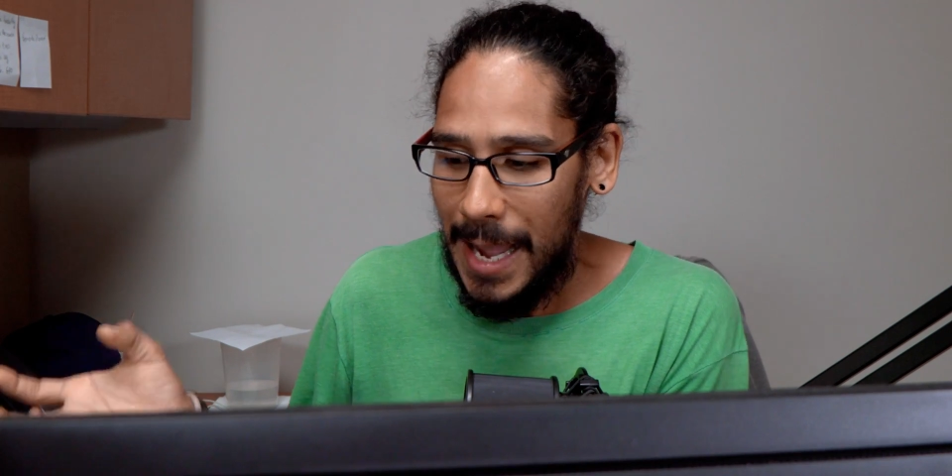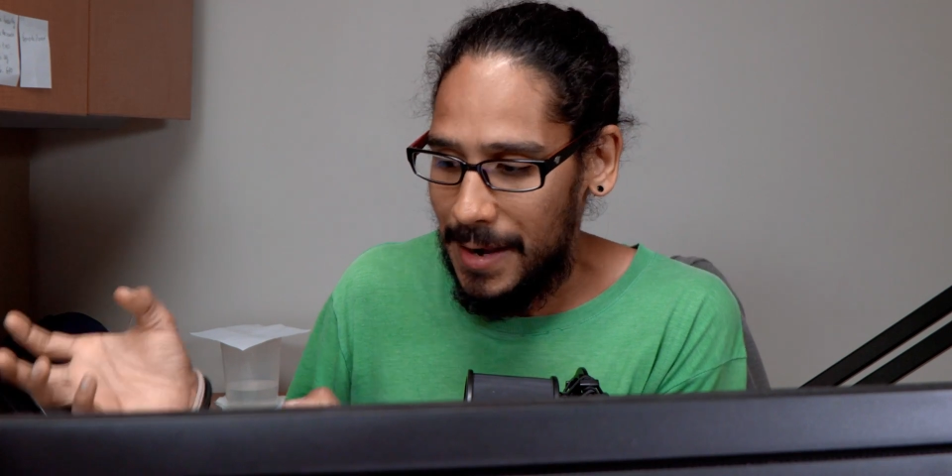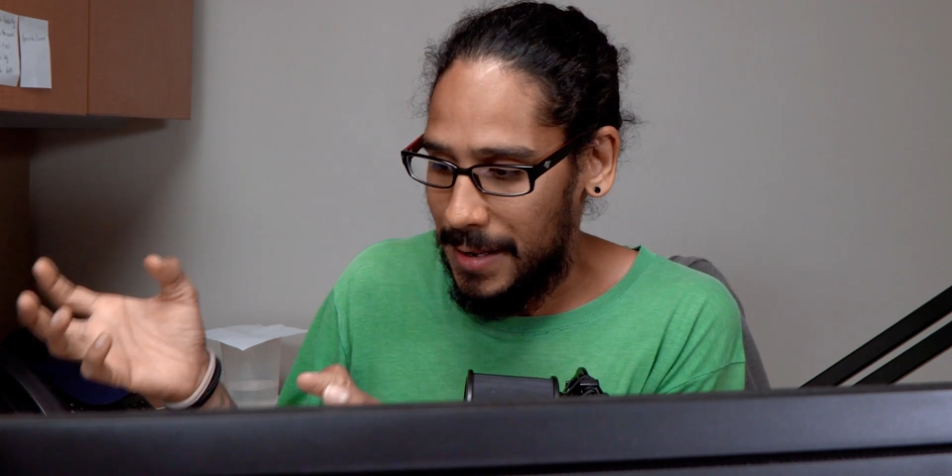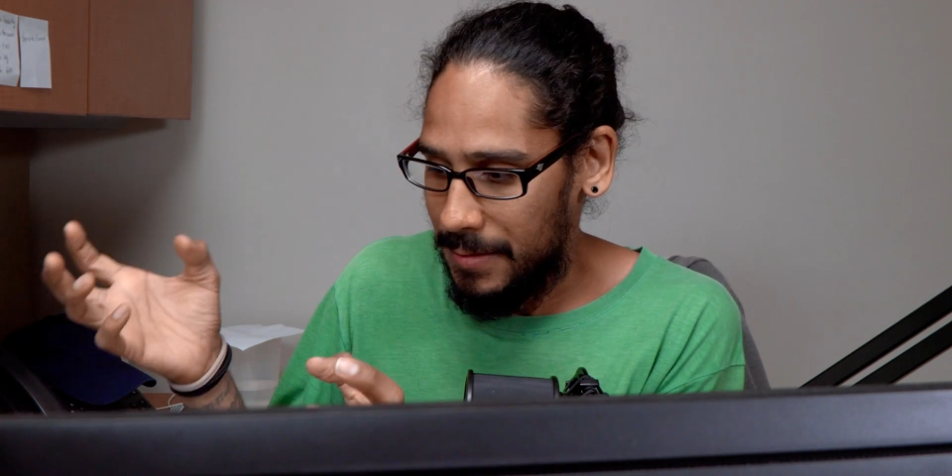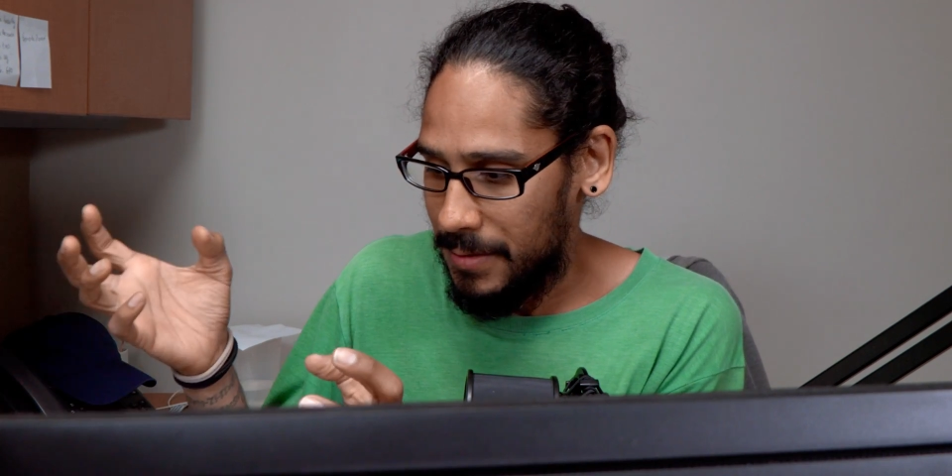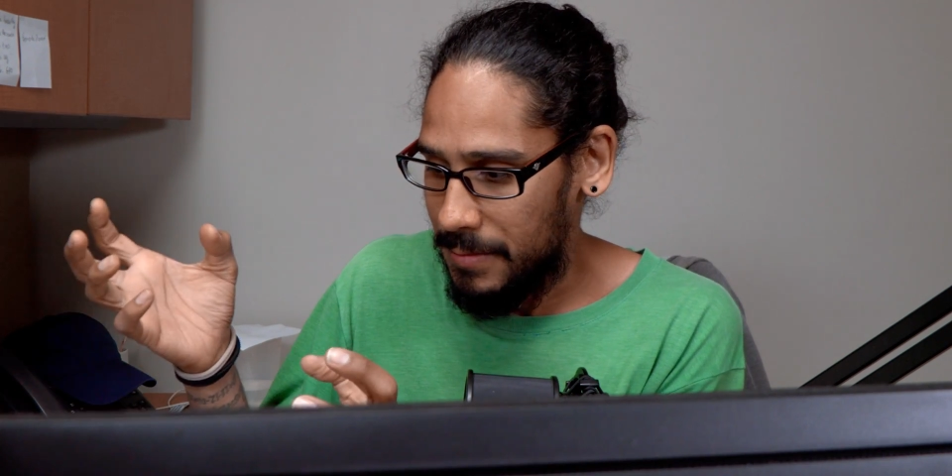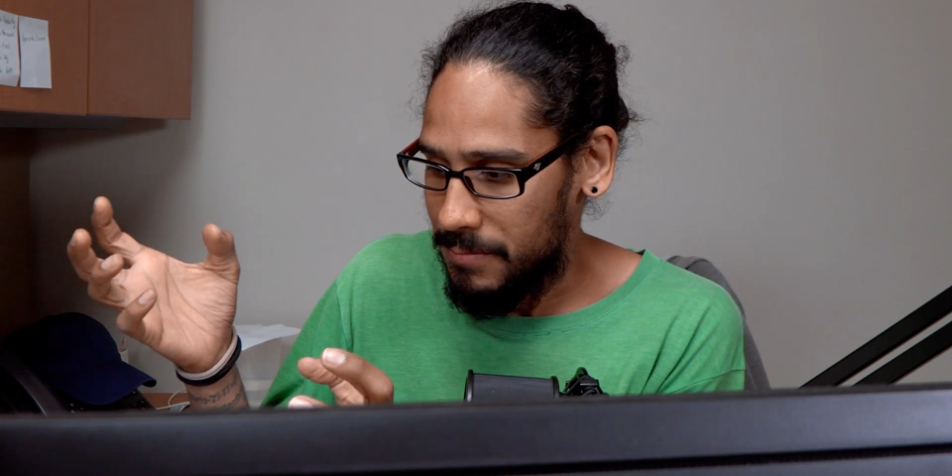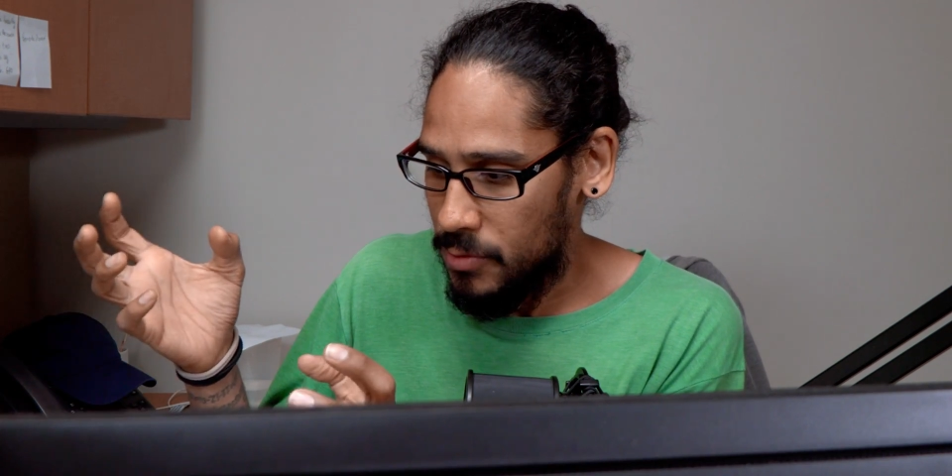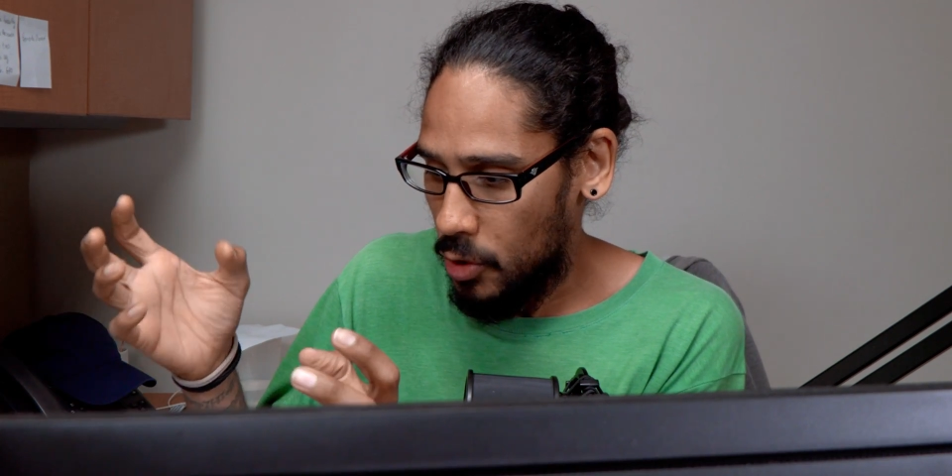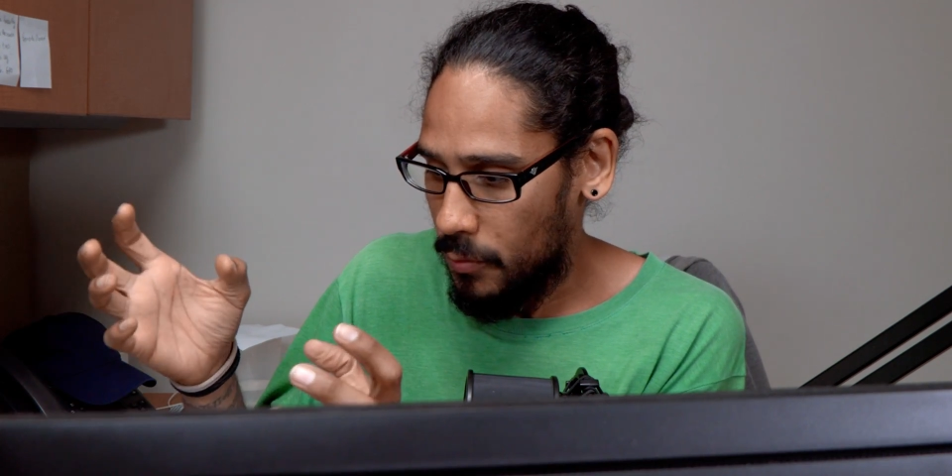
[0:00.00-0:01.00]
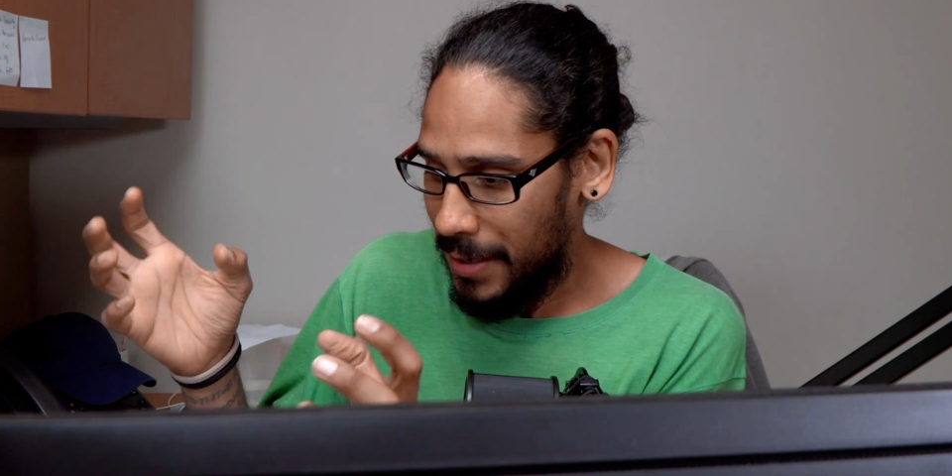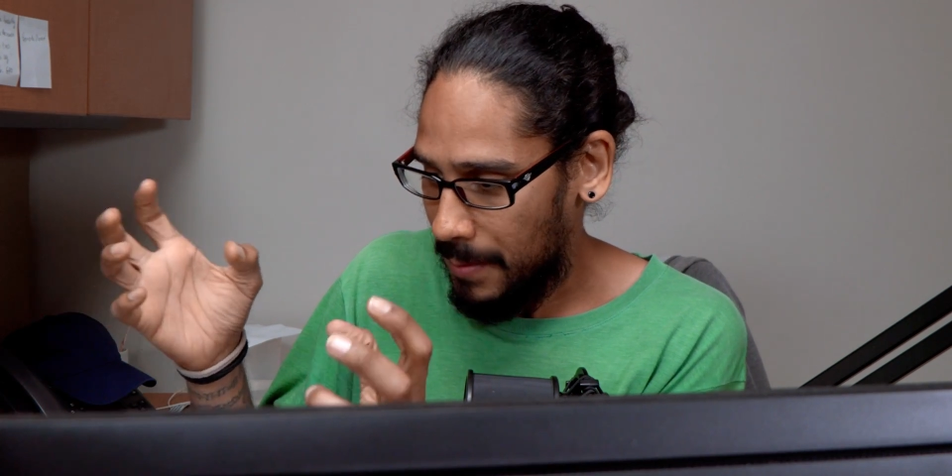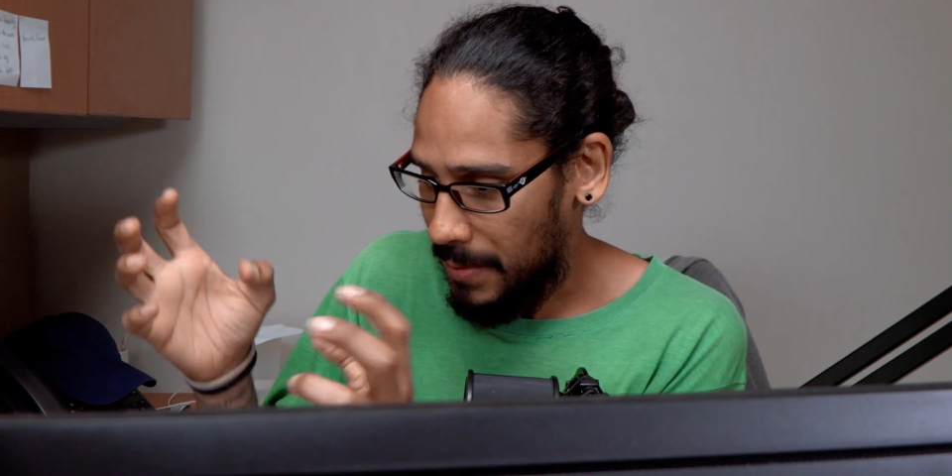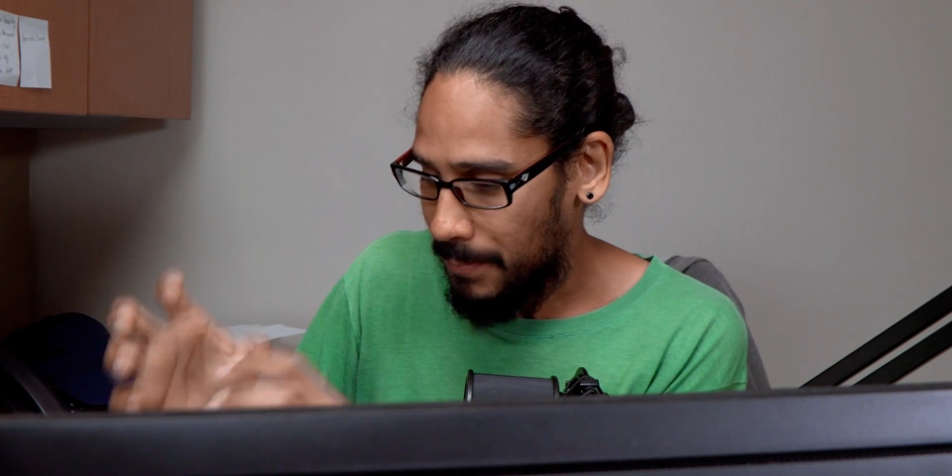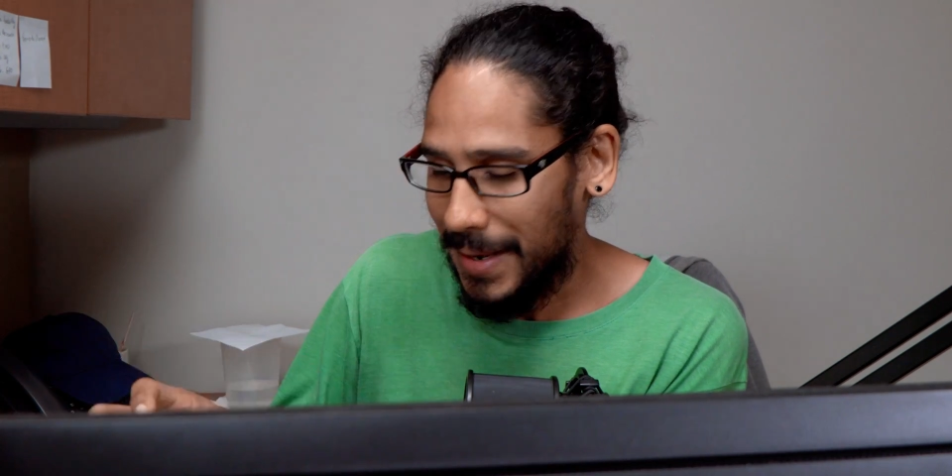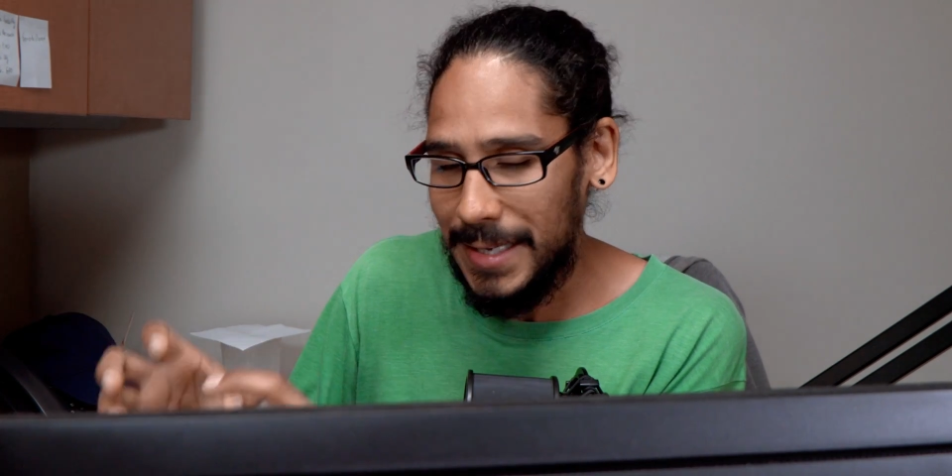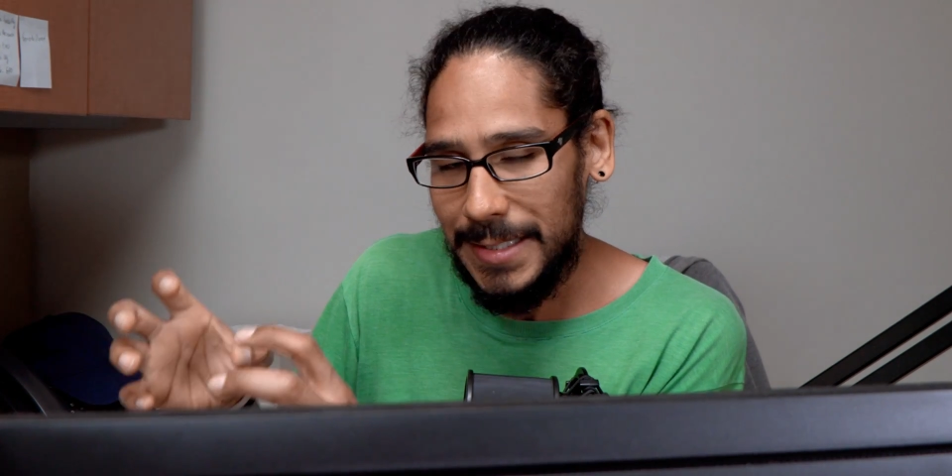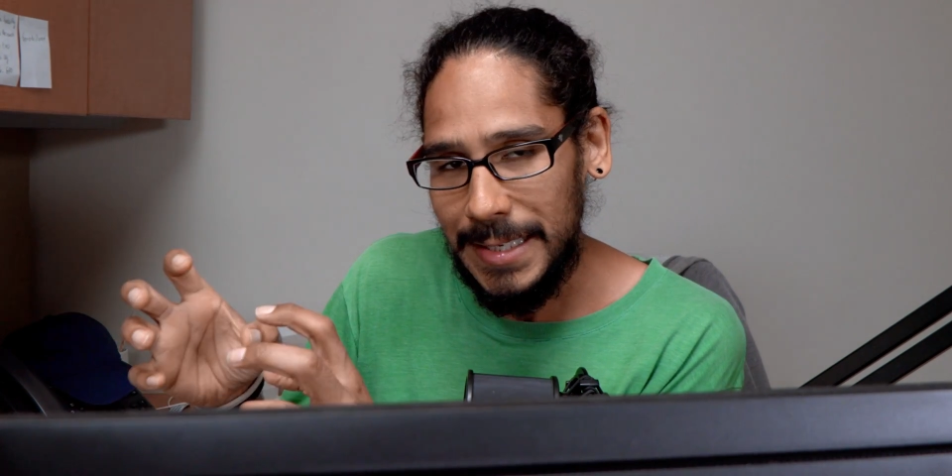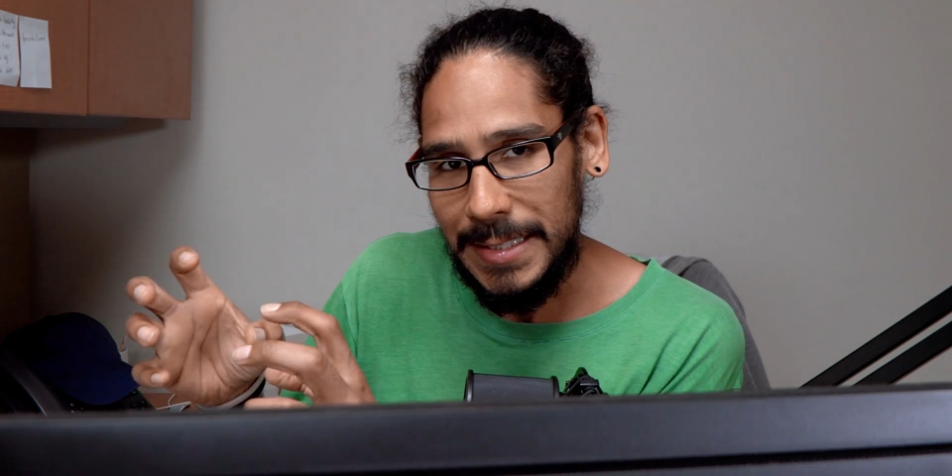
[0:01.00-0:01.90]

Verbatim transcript: and they, you know, they could be placed